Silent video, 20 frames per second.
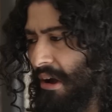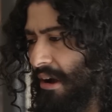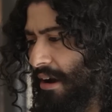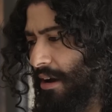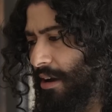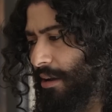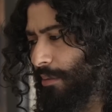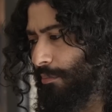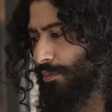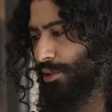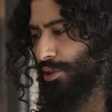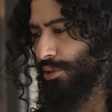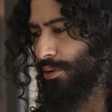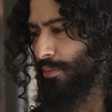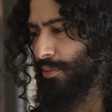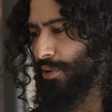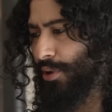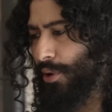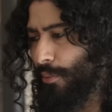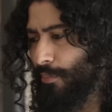
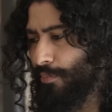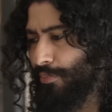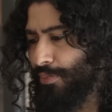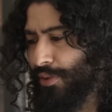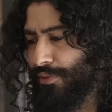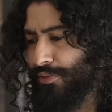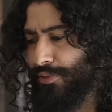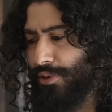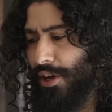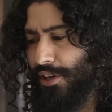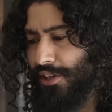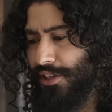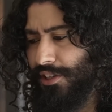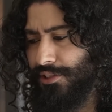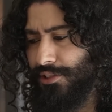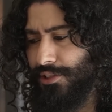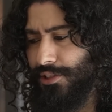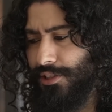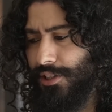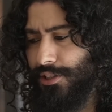So, you know, if you're not Indian